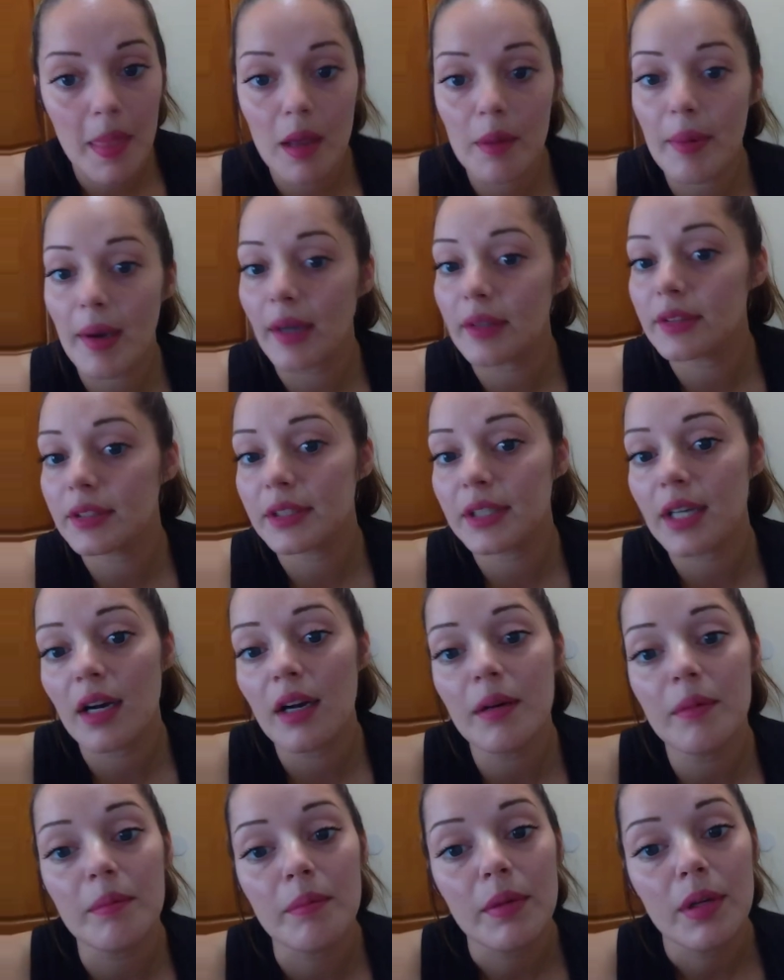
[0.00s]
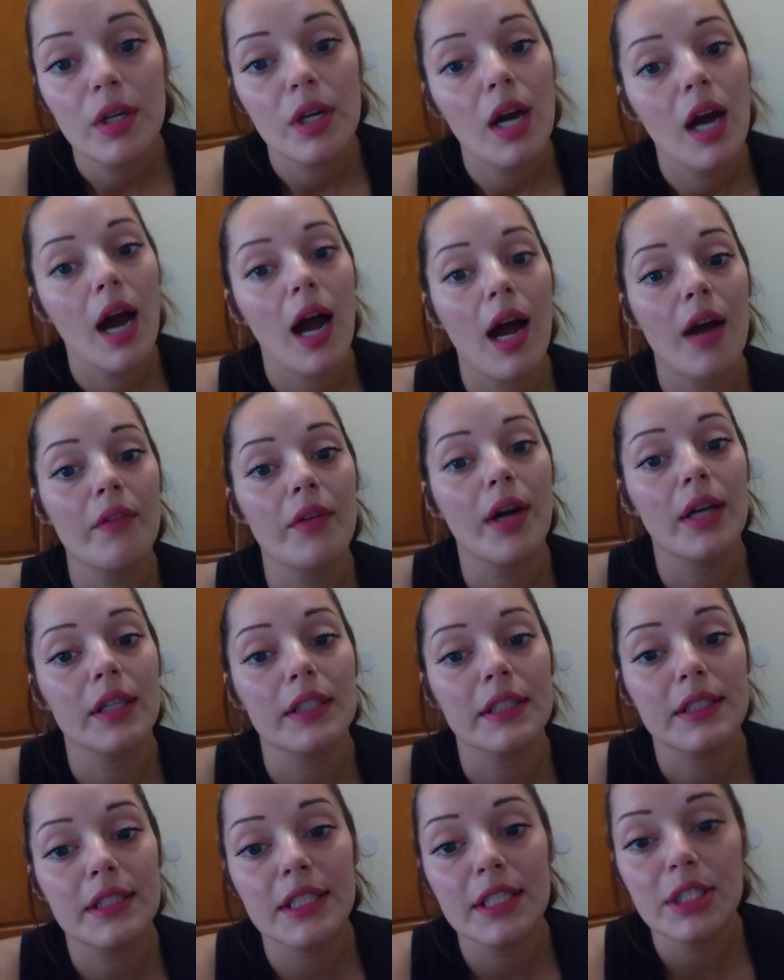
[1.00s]
about to come. I've got
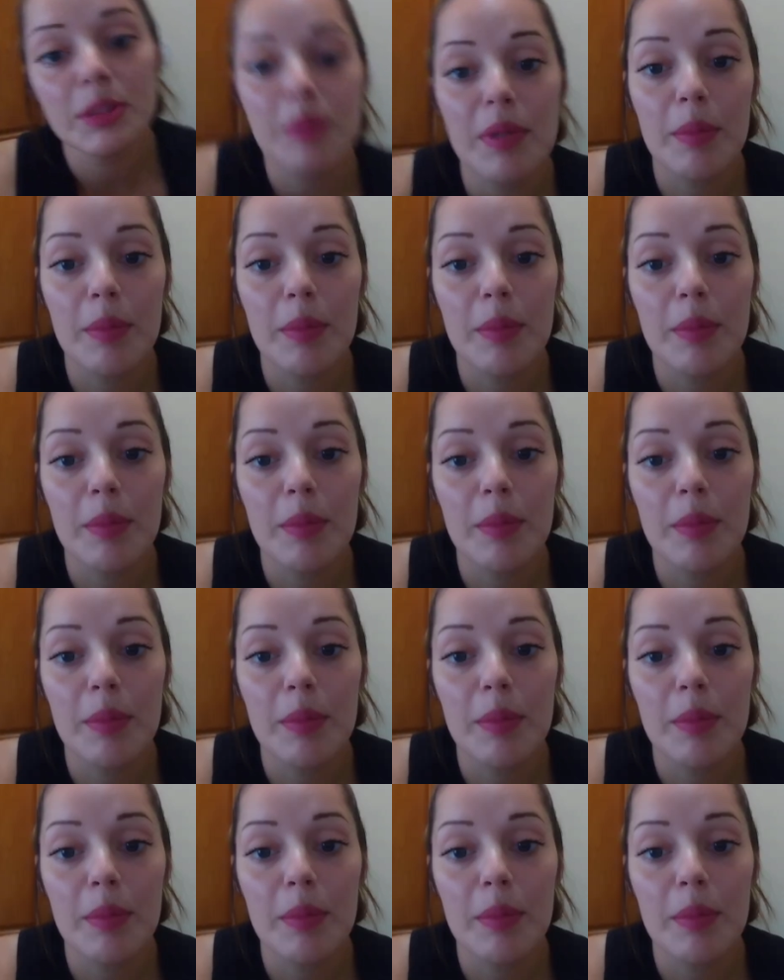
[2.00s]
to teach